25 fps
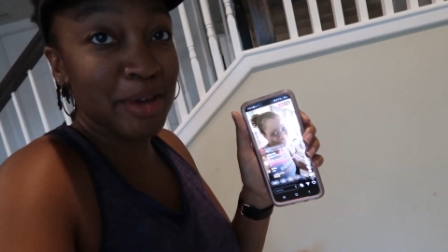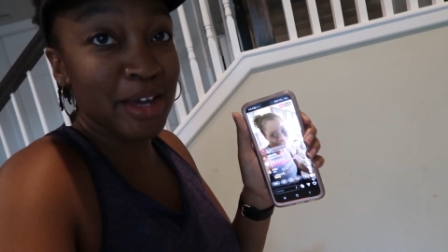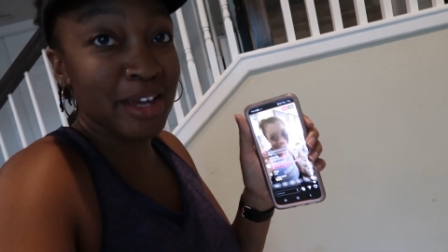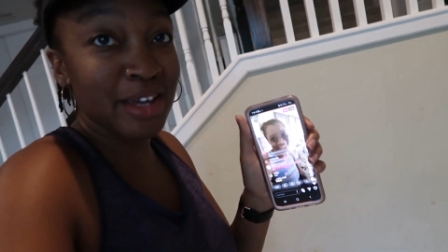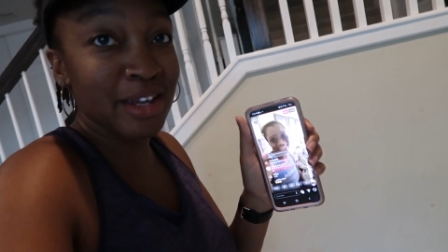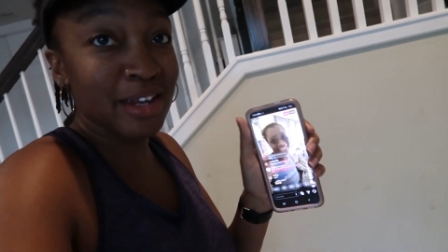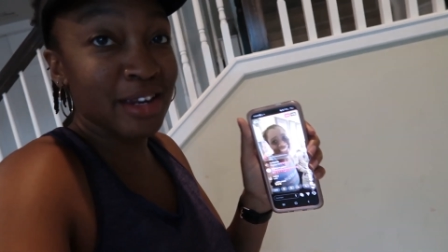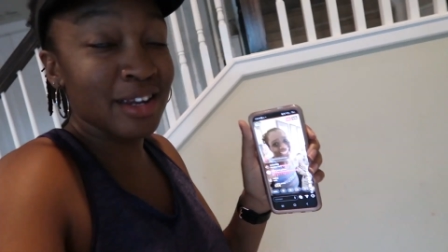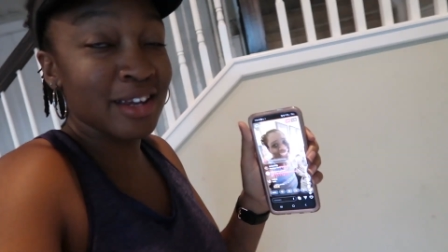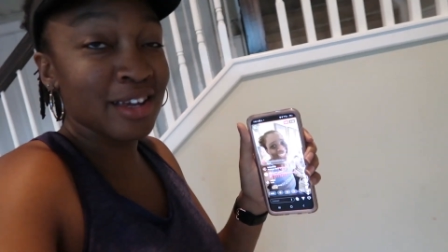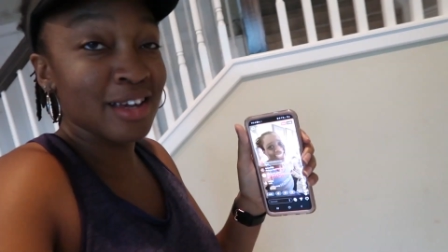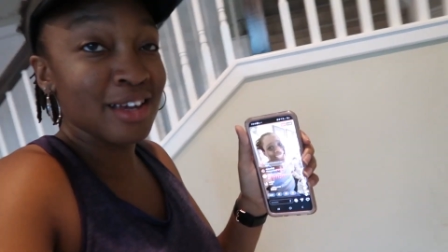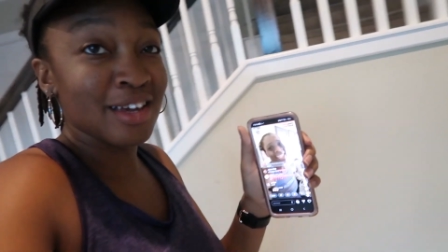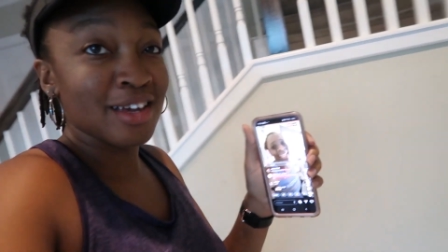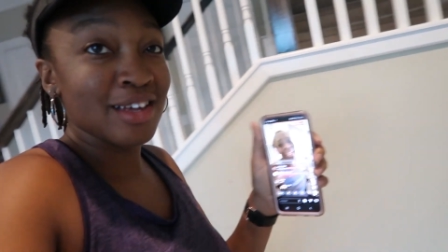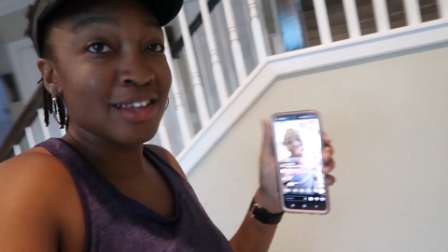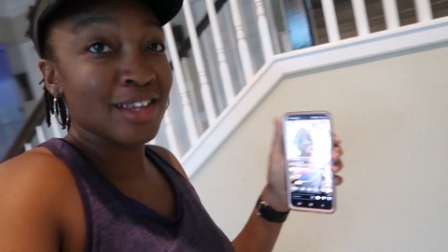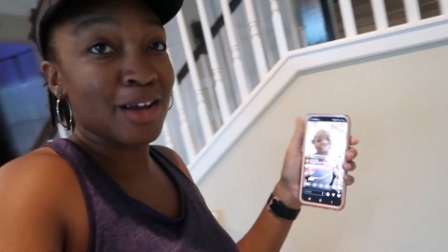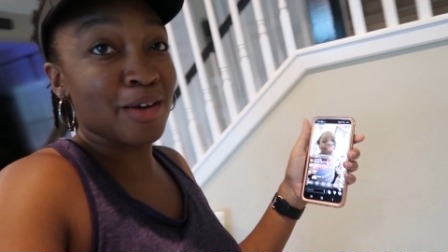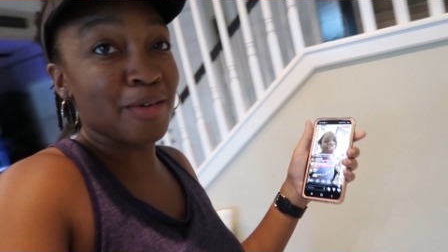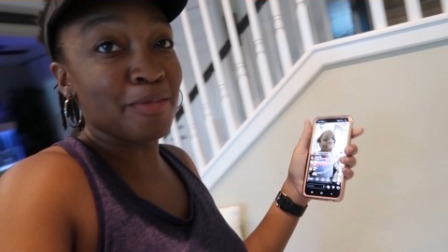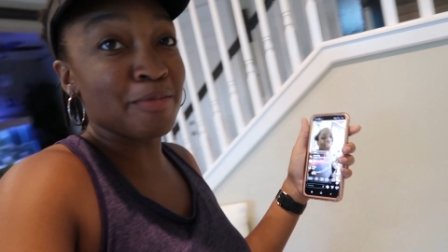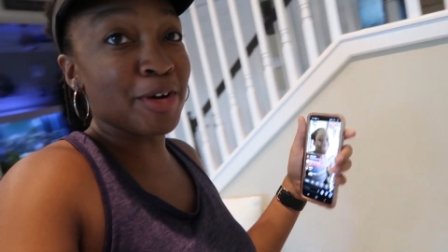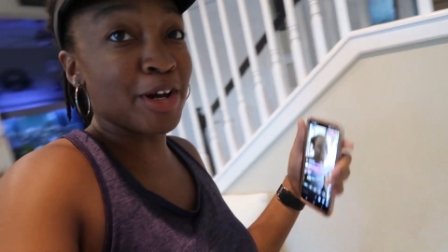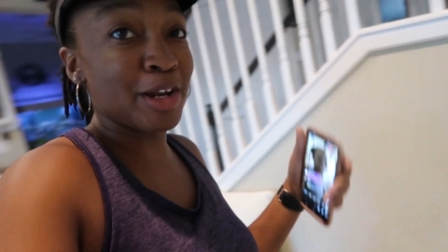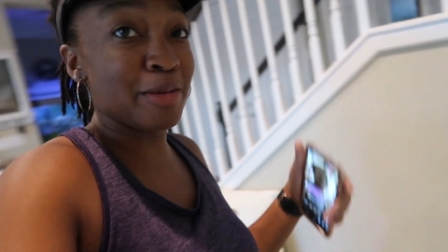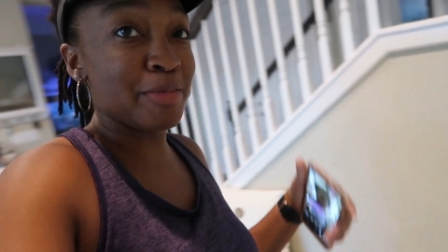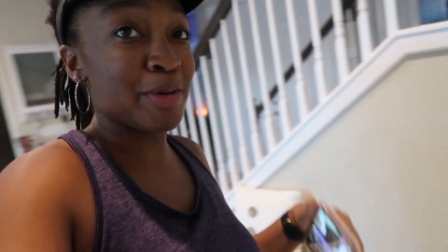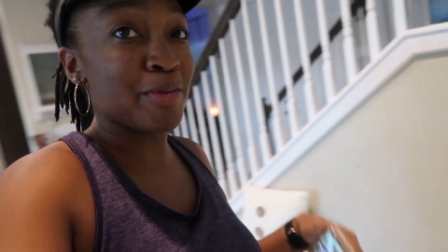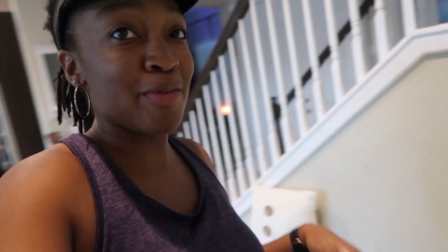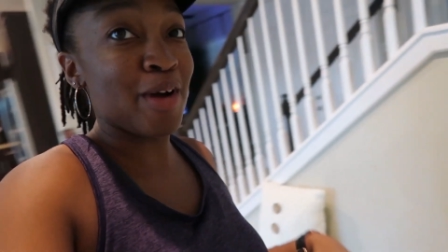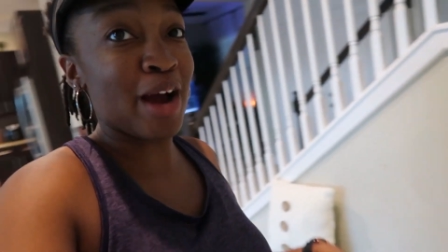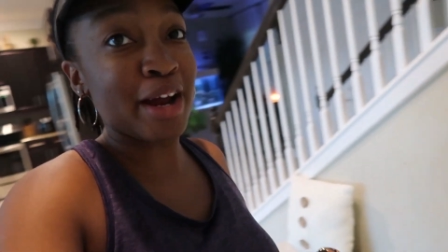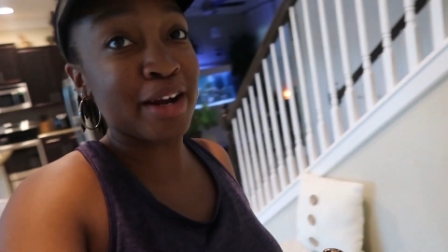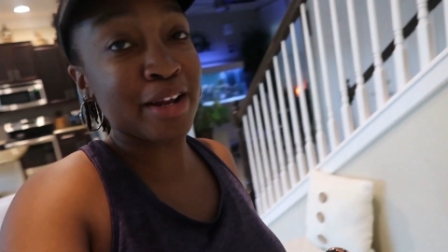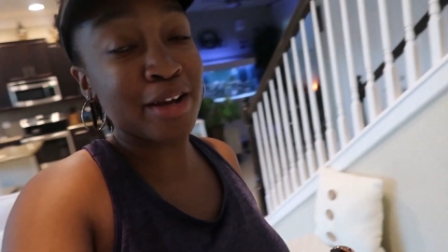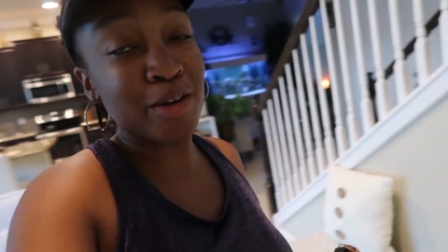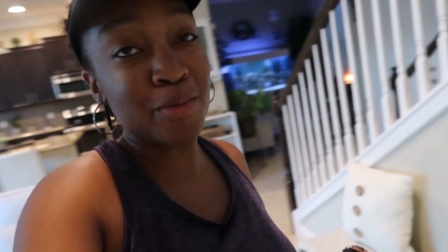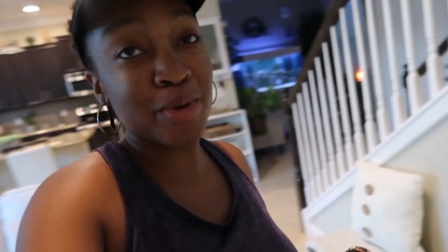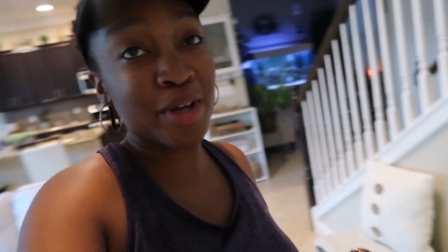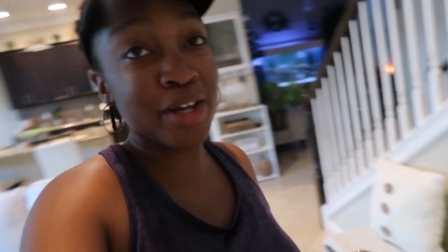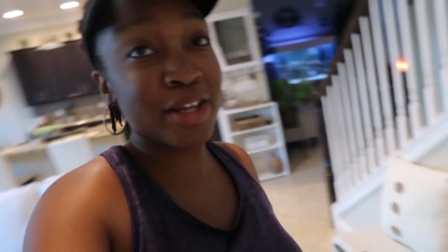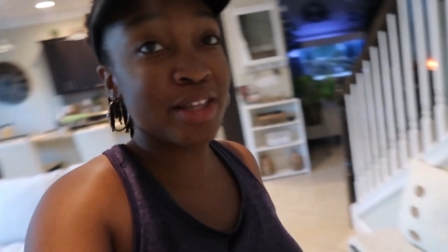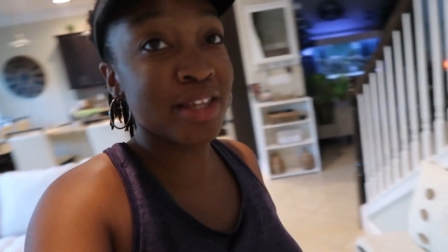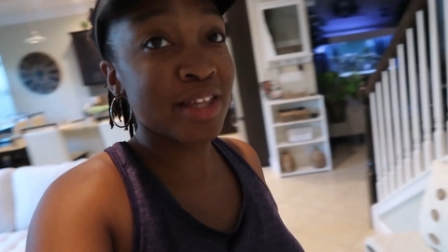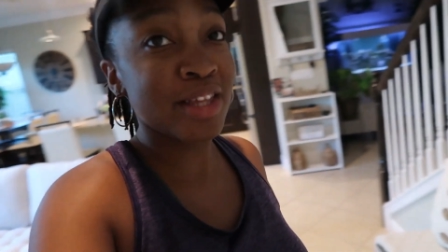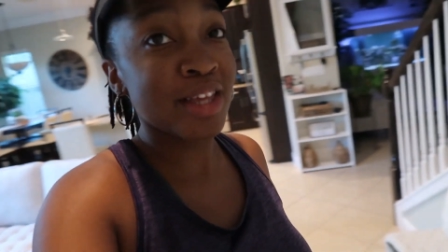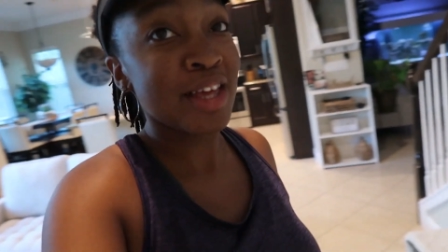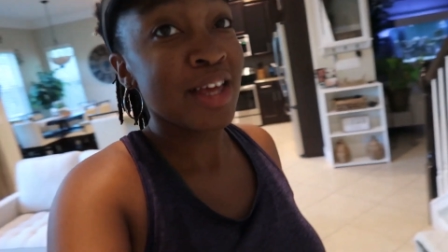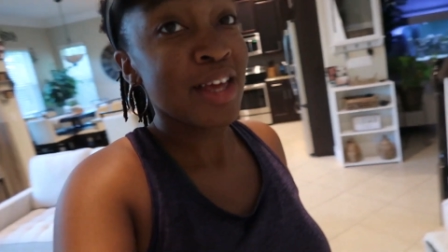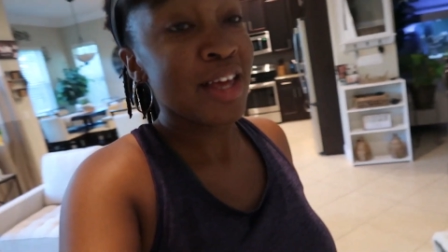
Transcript: in, that I'm gonna be riding with.